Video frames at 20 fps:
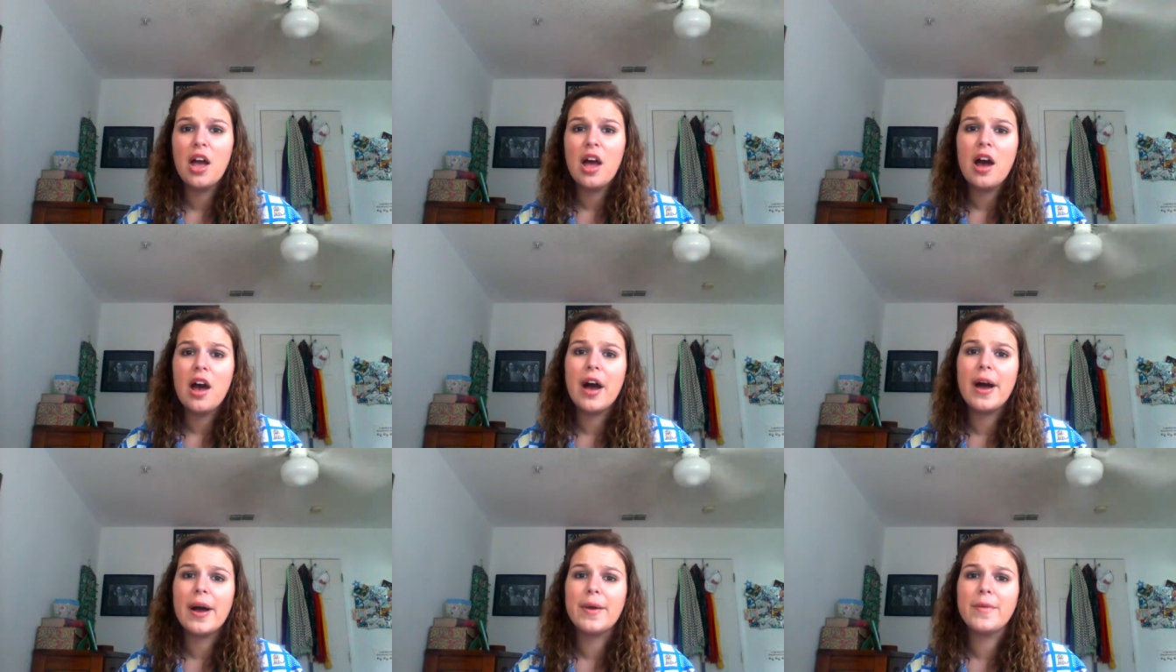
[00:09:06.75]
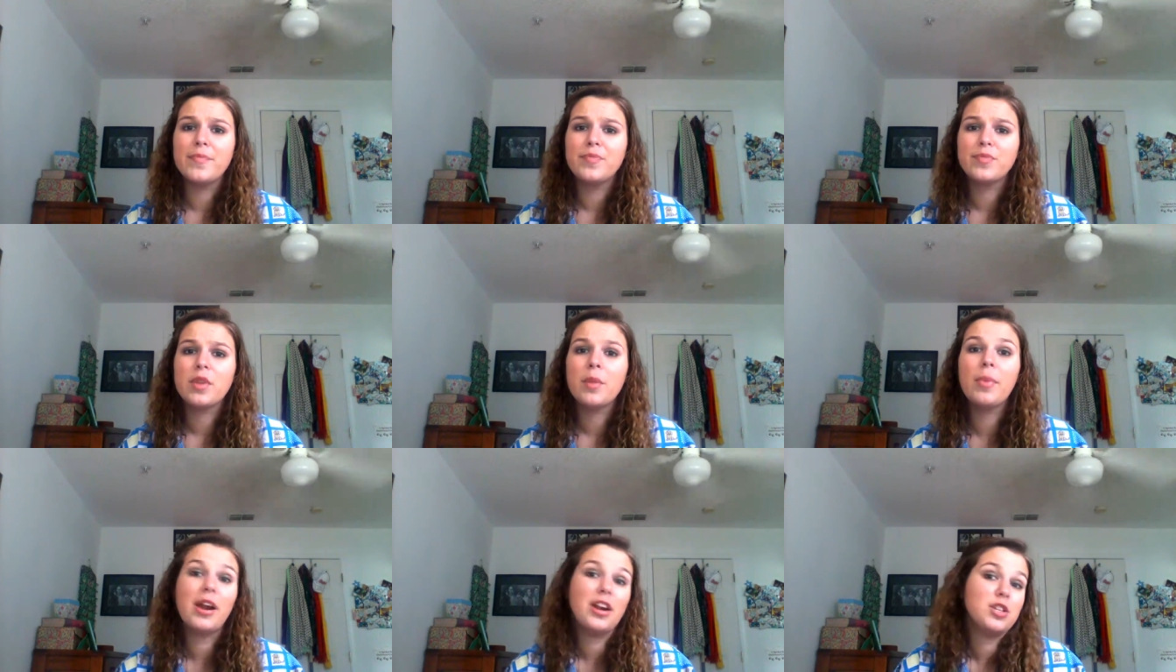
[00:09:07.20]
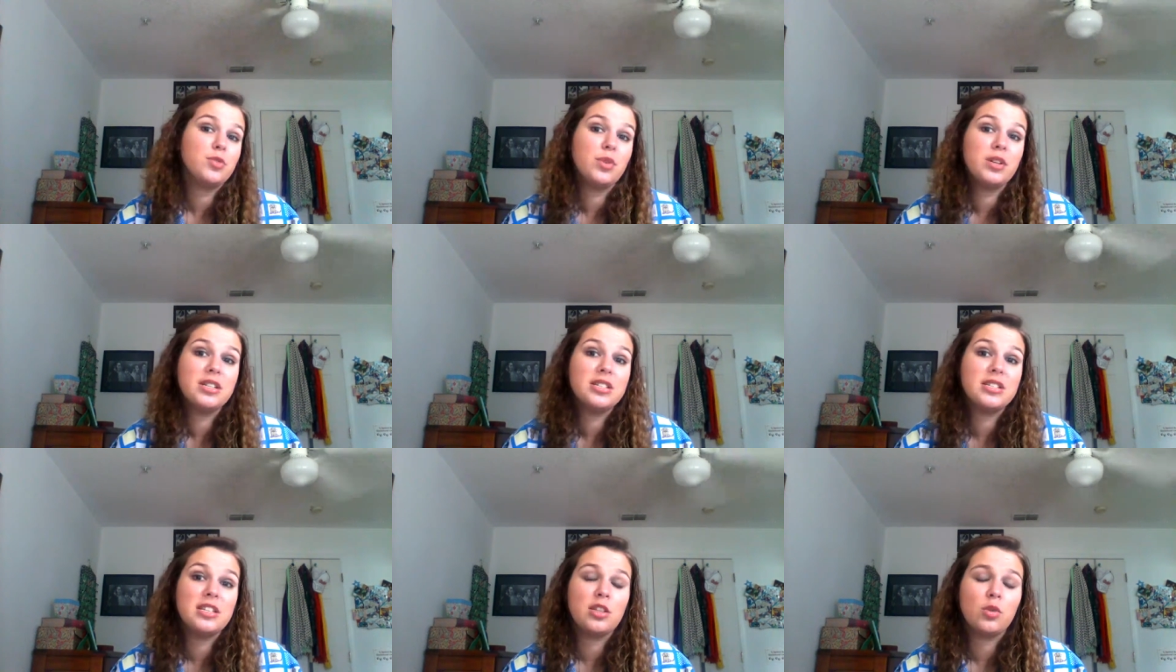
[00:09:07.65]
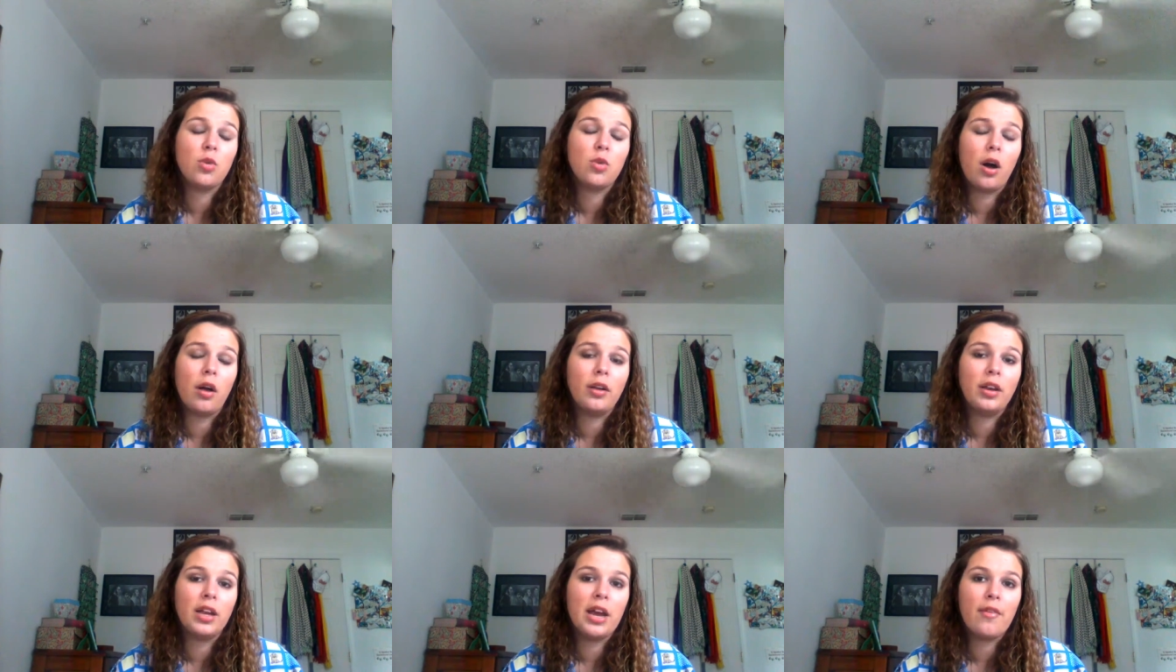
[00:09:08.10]
but I just wanted to see the
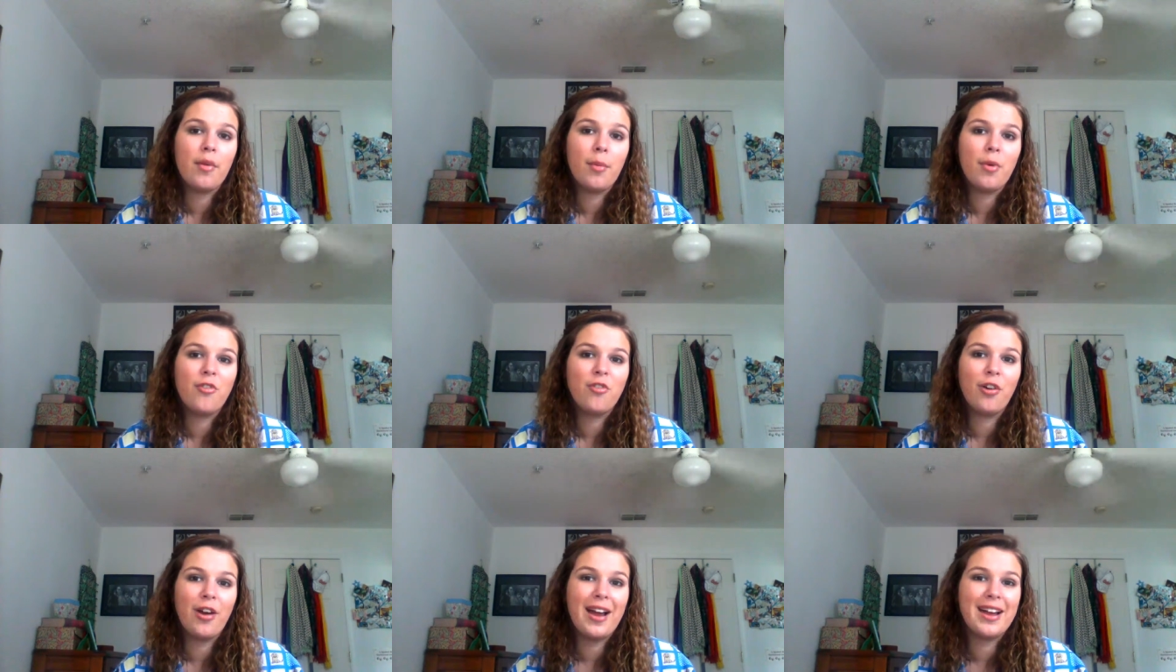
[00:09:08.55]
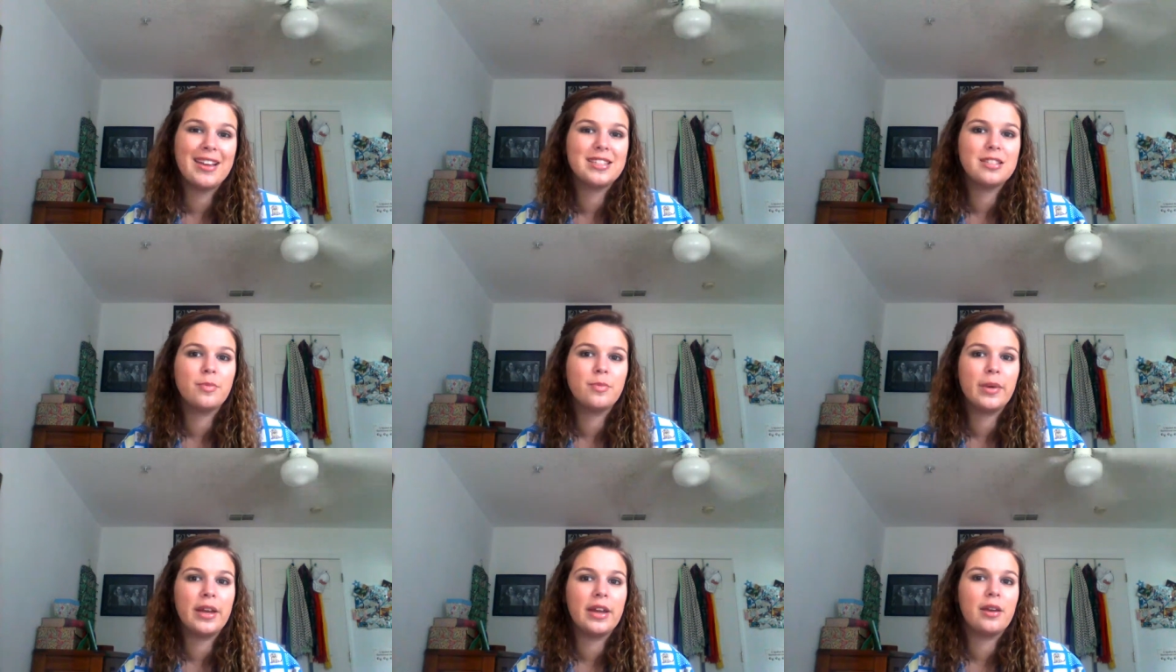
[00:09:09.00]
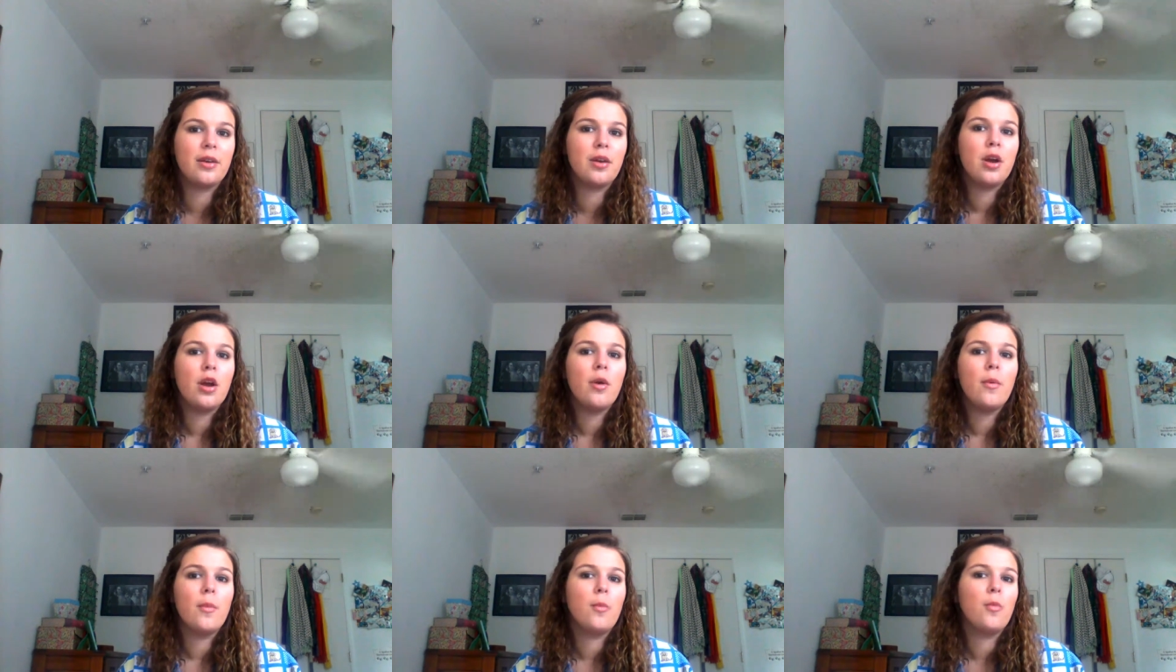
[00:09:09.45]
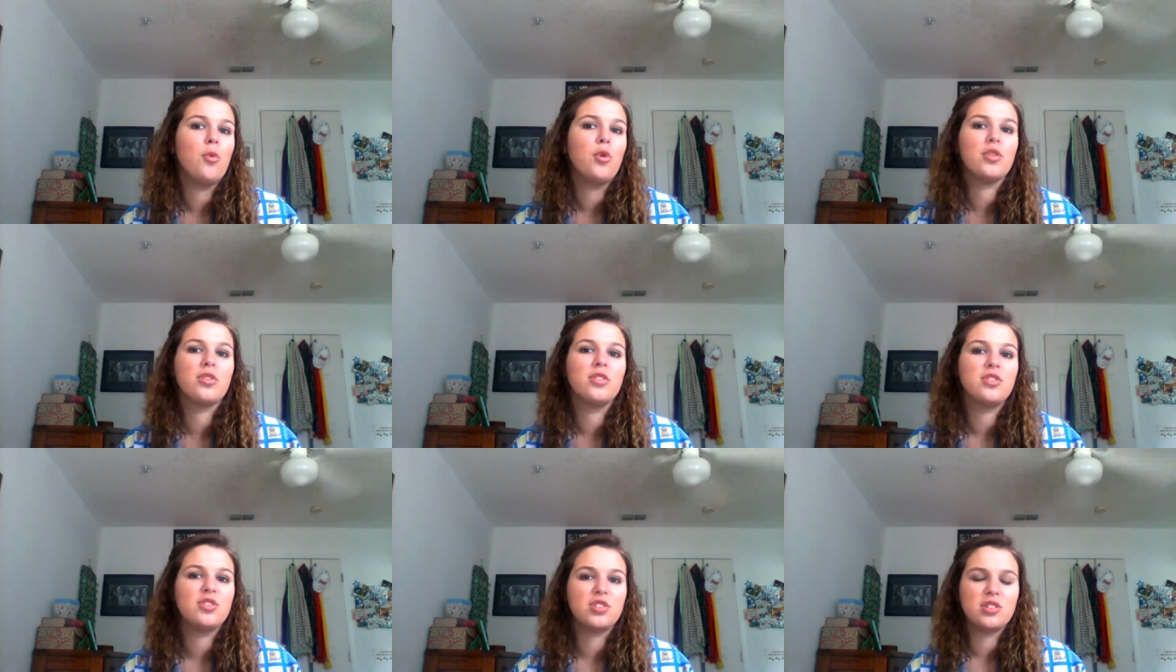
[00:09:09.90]
quality of it before I spent more
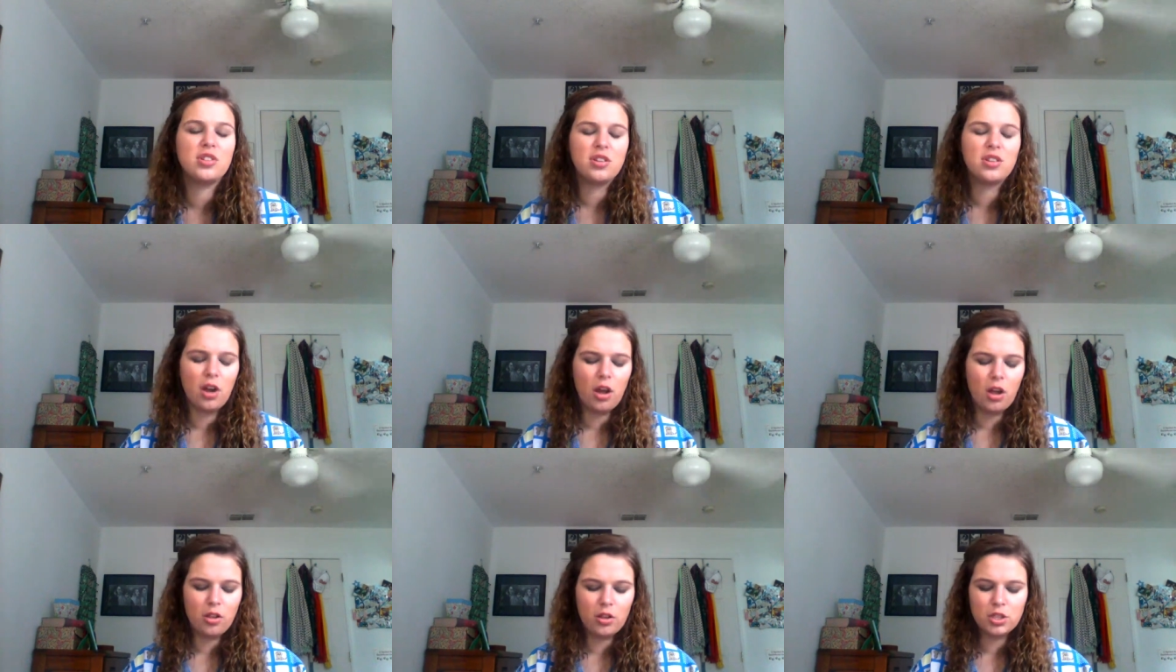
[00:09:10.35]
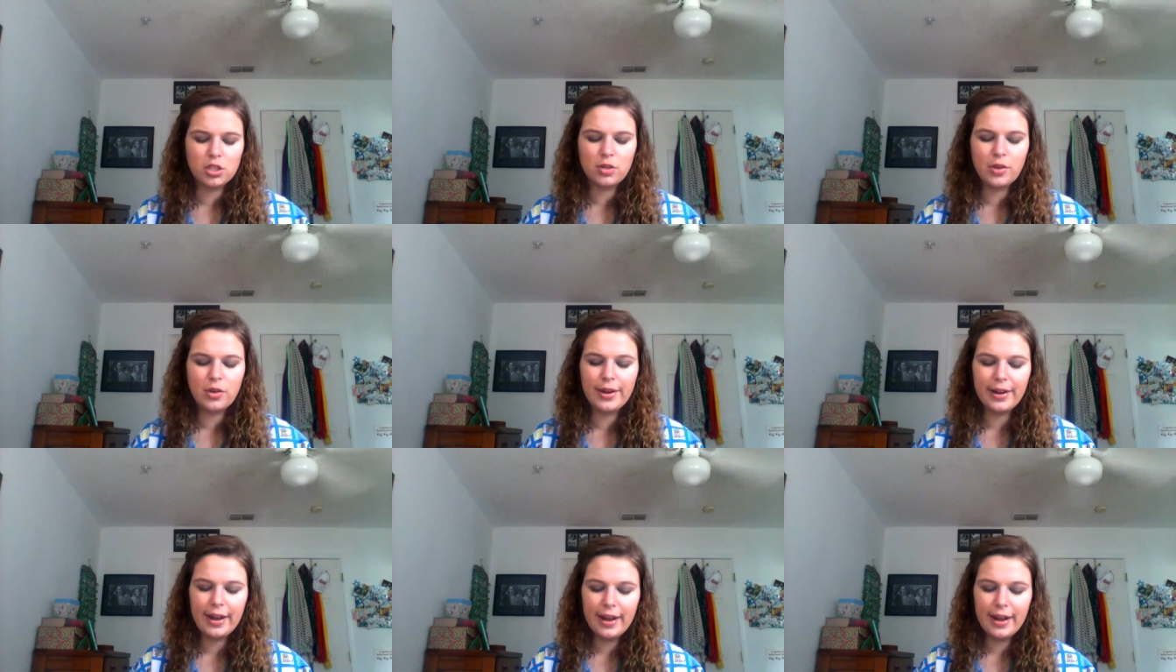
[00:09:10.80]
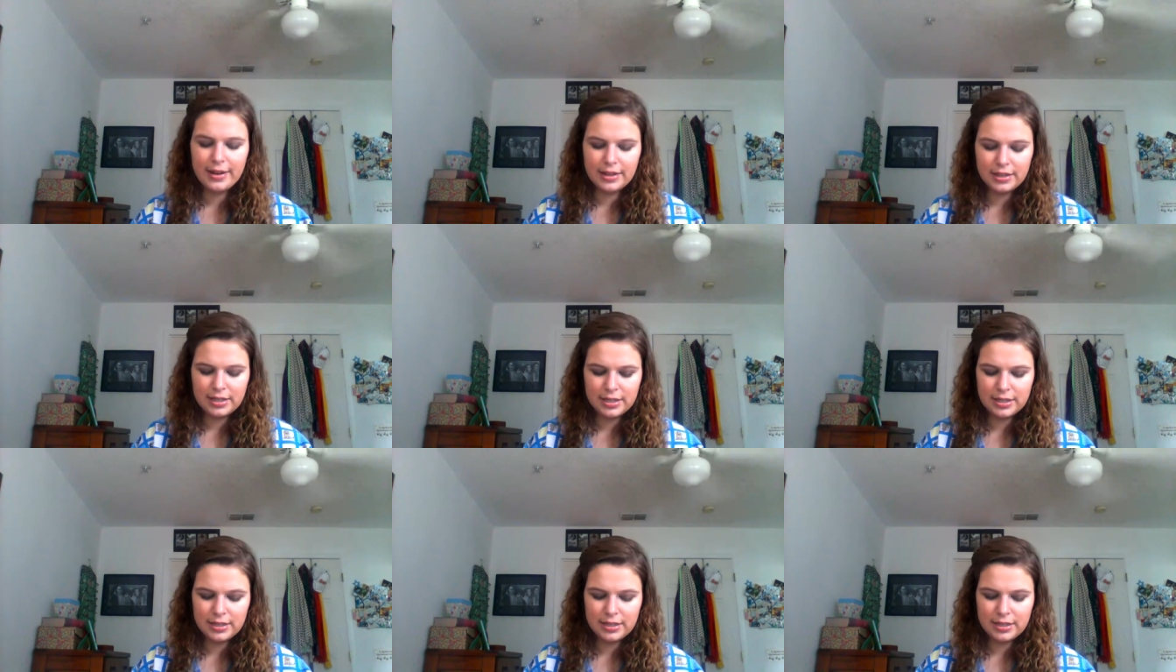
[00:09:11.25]
than just a dollar. So I got,